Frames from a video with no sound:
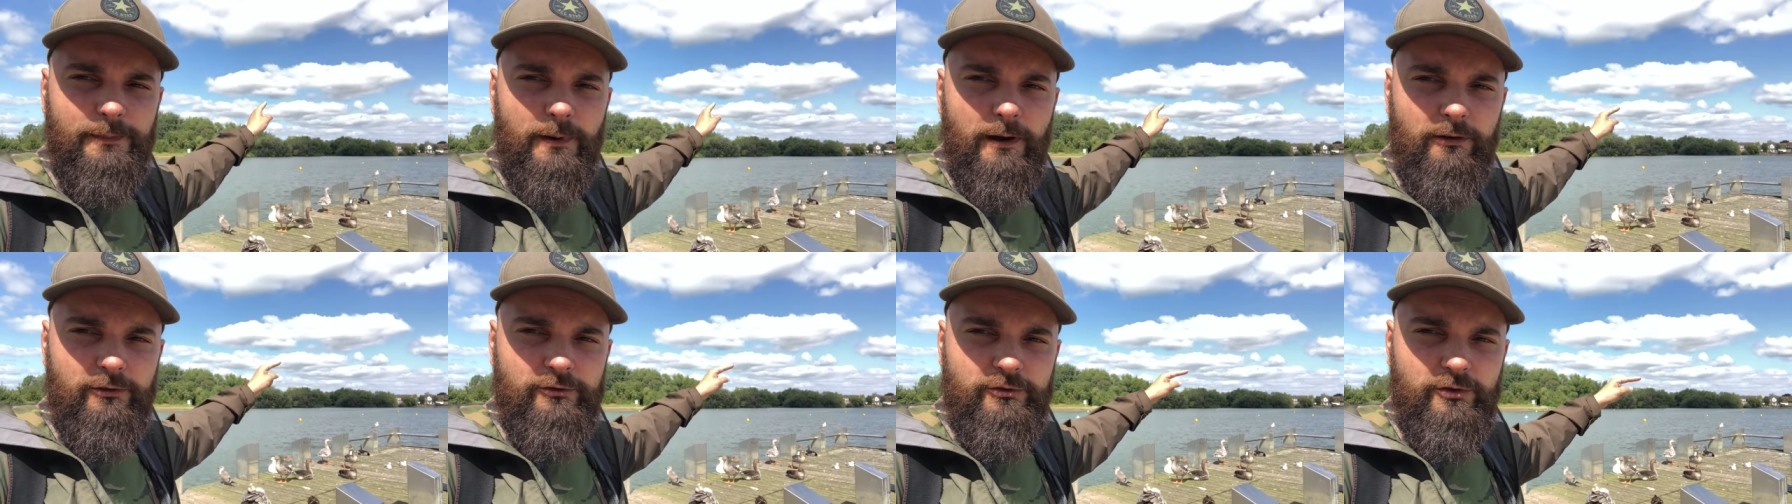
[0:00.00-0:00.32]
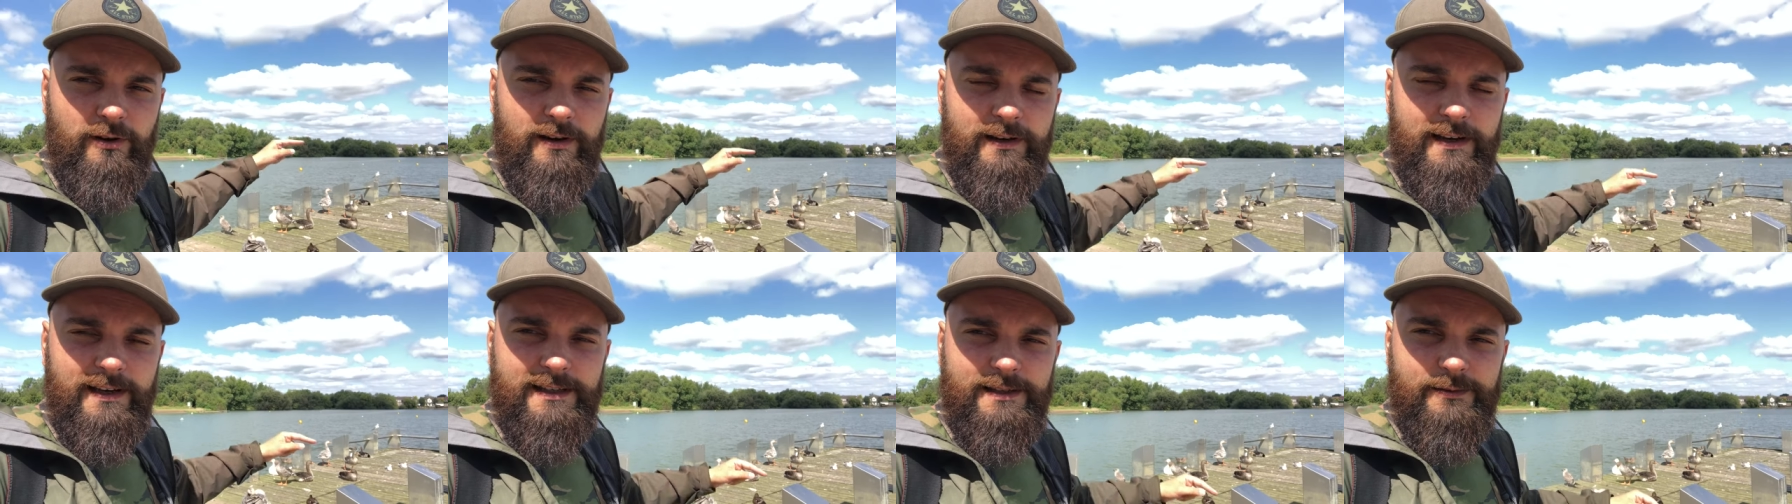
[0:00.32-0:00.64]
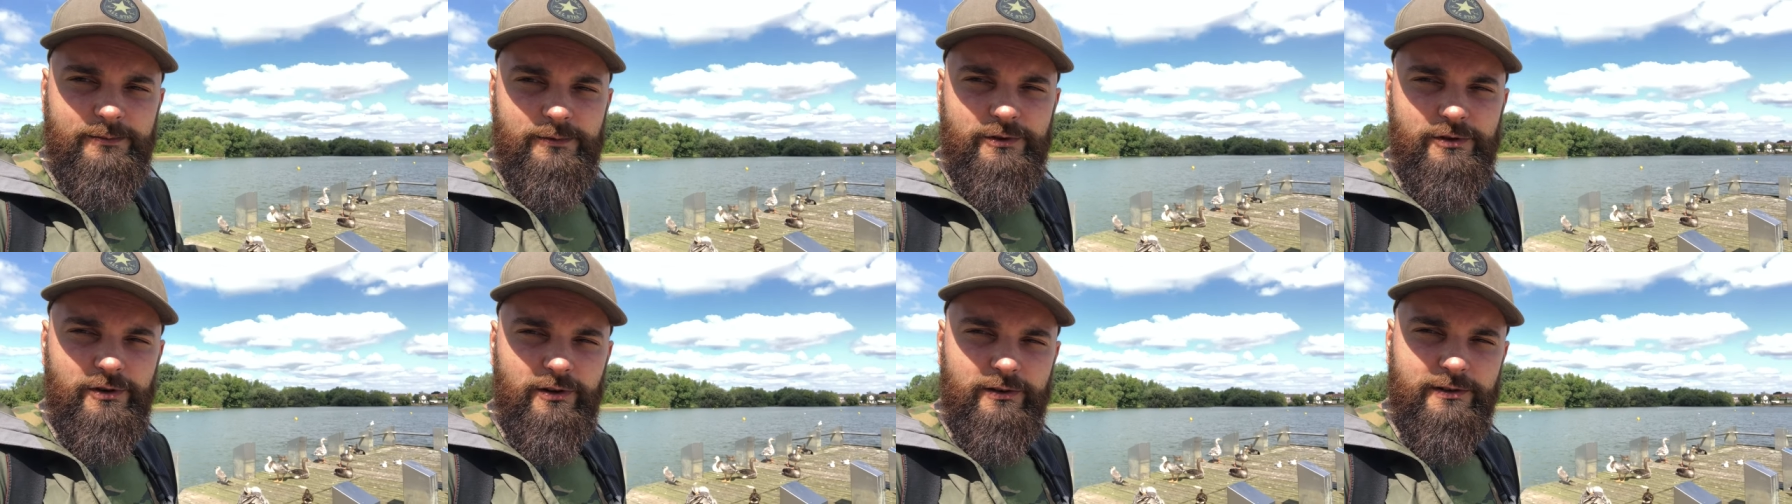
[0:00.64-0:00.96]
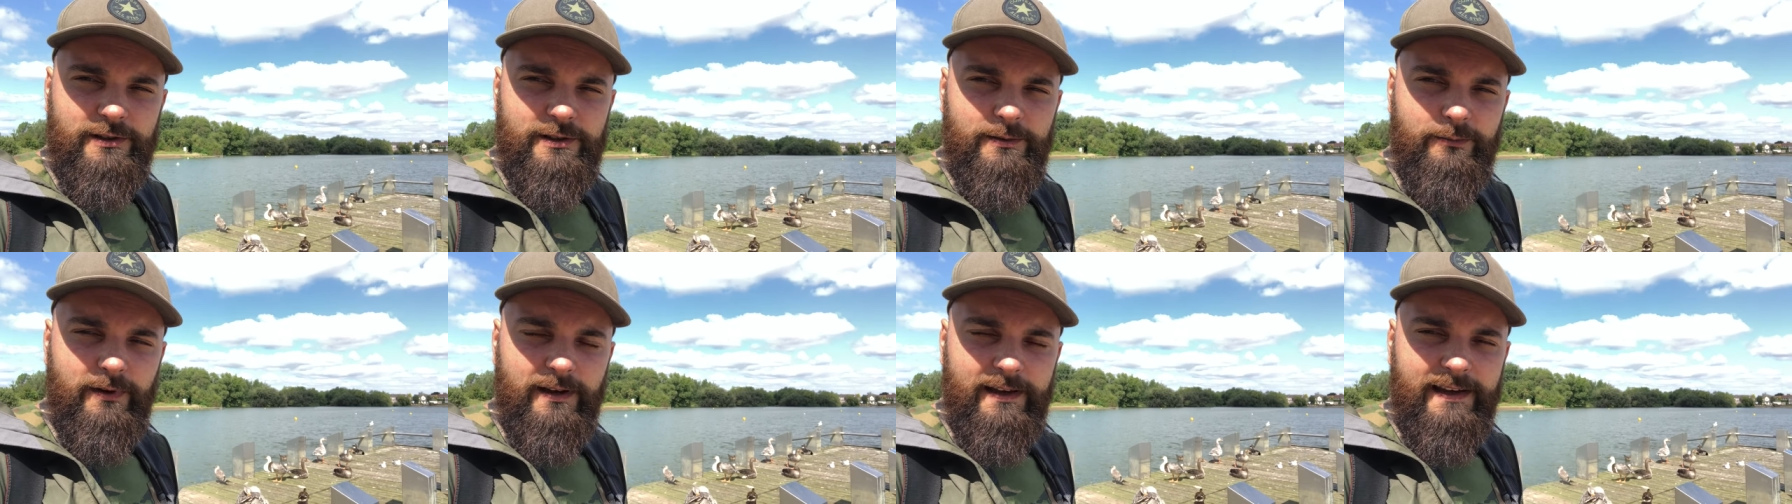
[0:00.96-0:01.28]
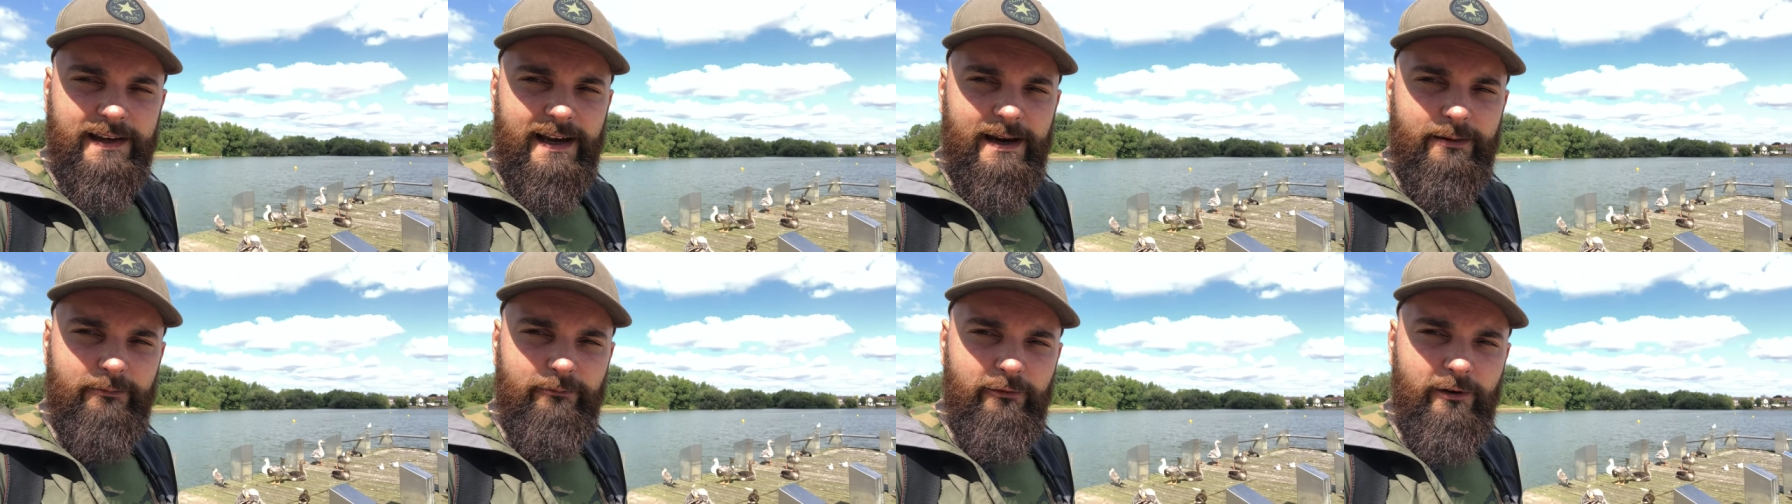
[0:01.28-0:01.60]
but I'll try and get some shots on my
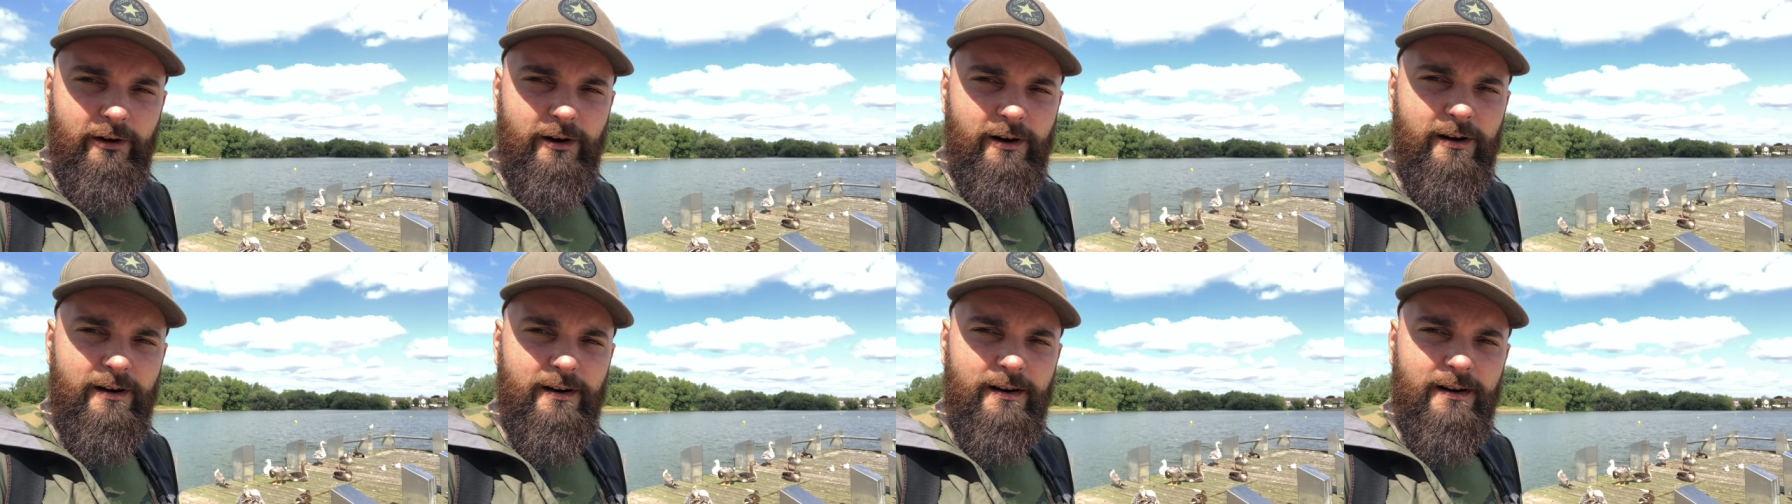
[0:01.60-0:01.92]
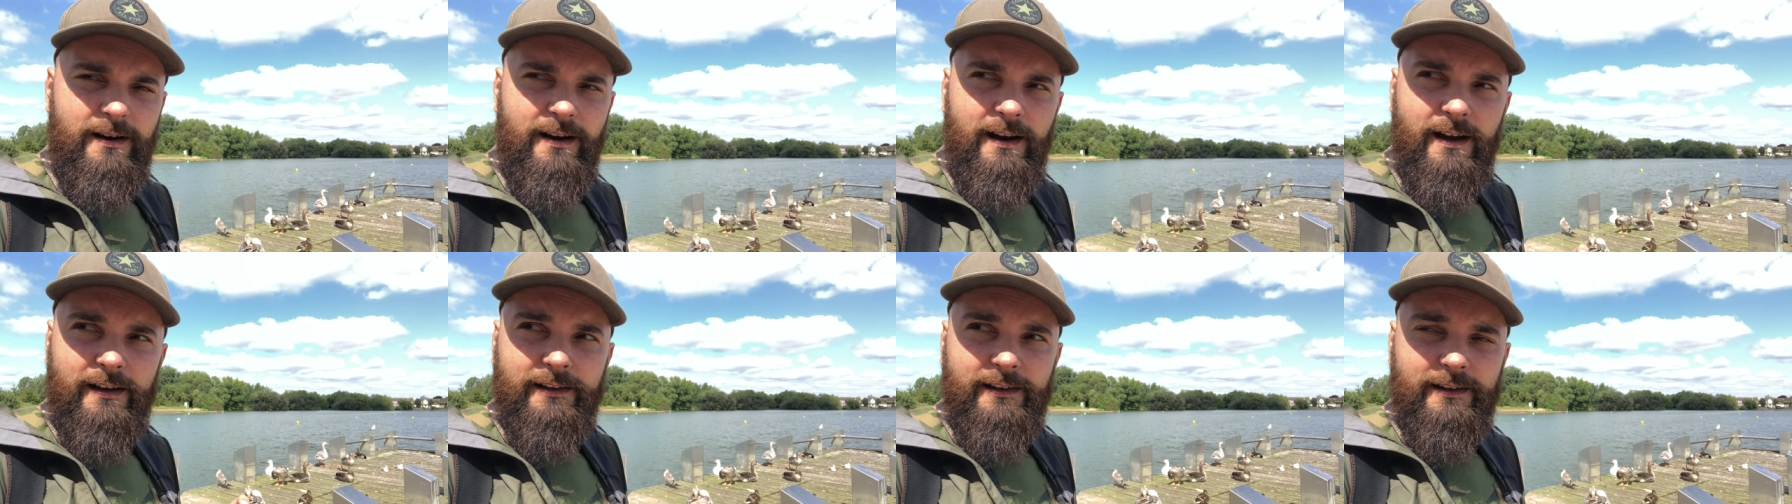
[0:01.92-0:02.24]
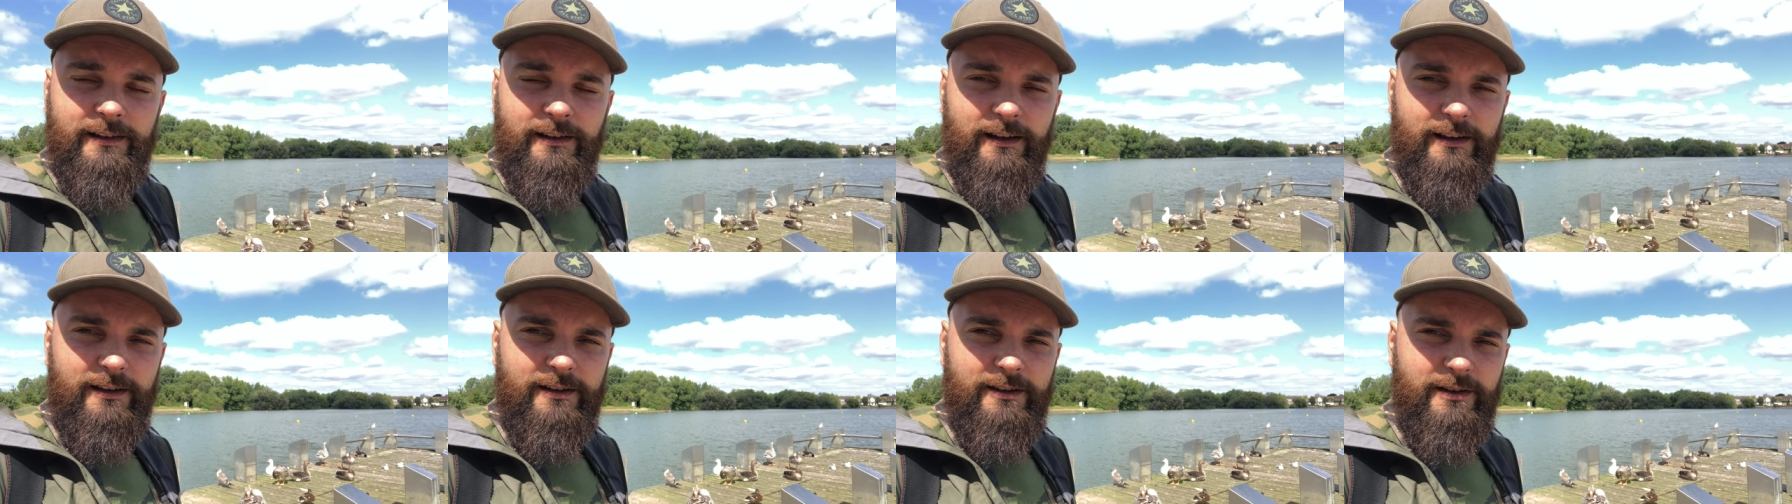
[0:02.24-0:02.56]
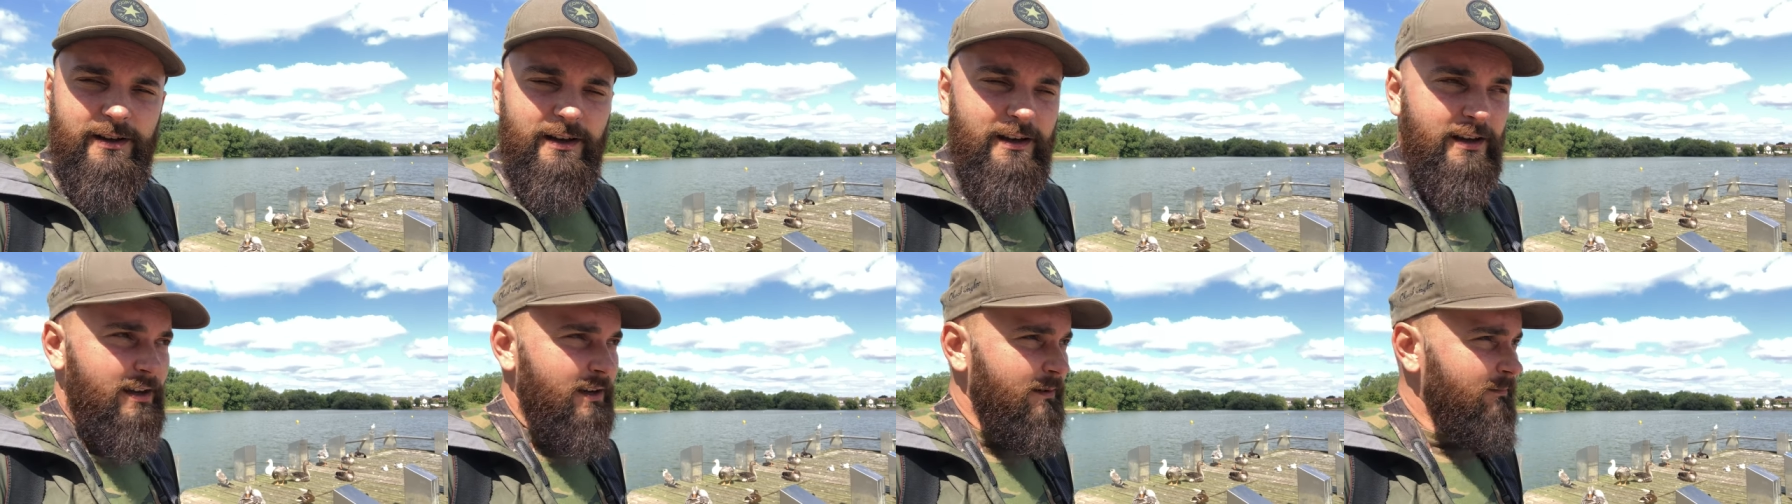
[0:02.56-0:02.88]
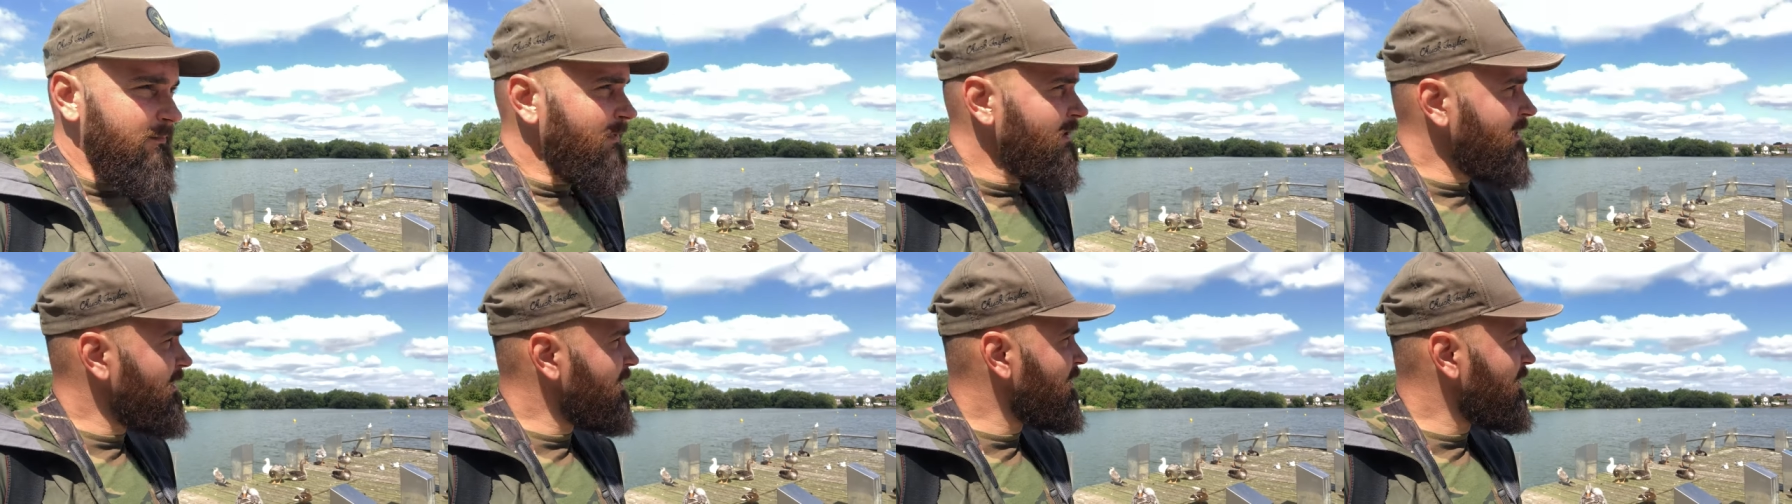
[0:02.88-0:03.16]
camera and then I can um,